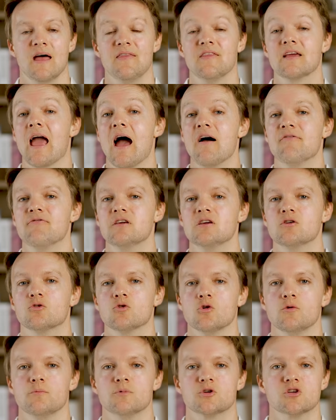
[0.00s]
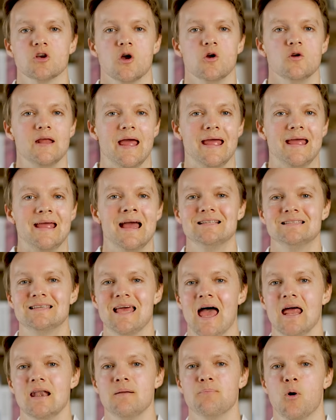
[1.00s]
and the caffeine group showed a
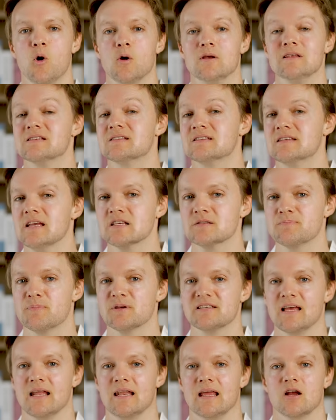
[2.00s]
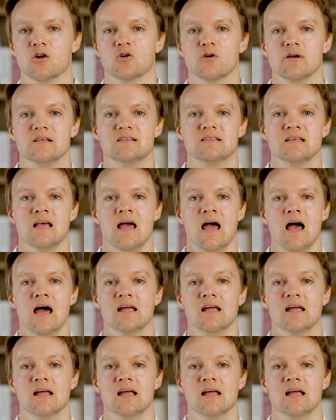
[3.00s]
10.6% increase,